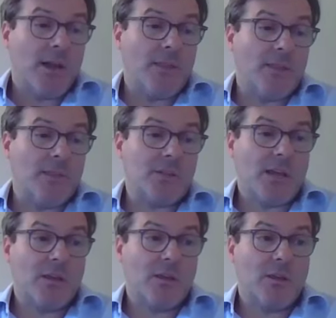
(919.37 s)
And then the
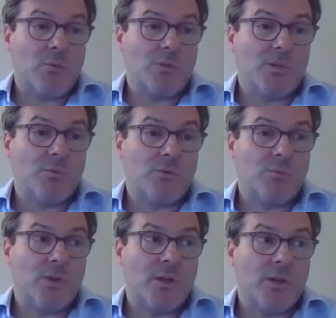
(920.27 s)
second thing we did
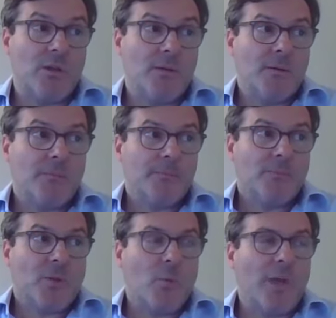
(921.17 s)
was we
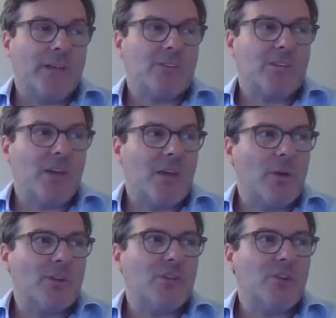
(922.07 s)
had
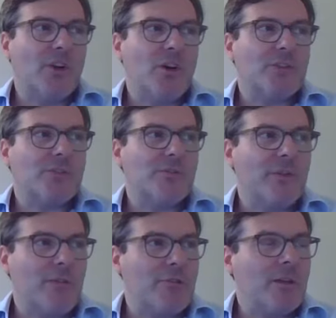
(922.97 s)
to nurse a
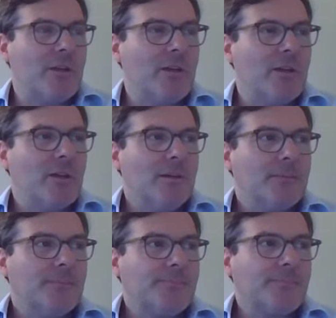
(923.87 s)
very
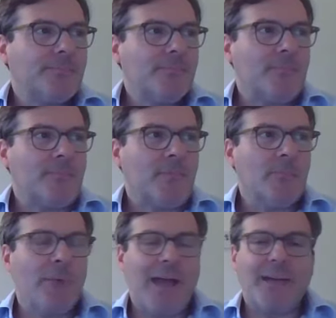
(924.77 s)

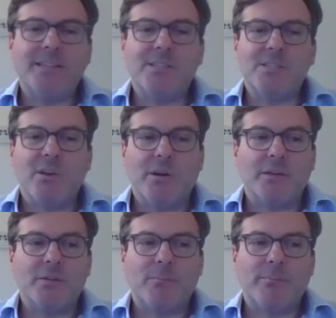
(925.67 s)
badly
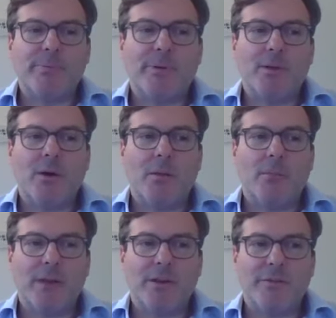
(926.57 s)
designed
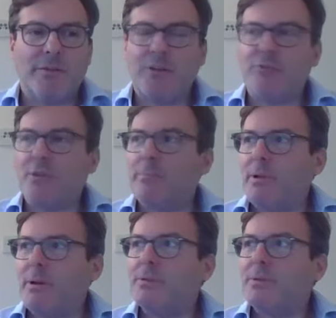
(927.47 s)
manufacturing
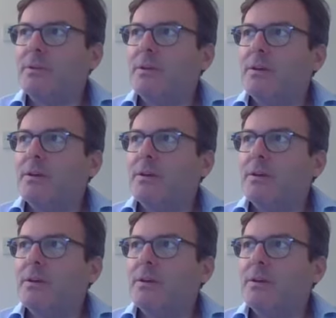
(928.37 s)
plant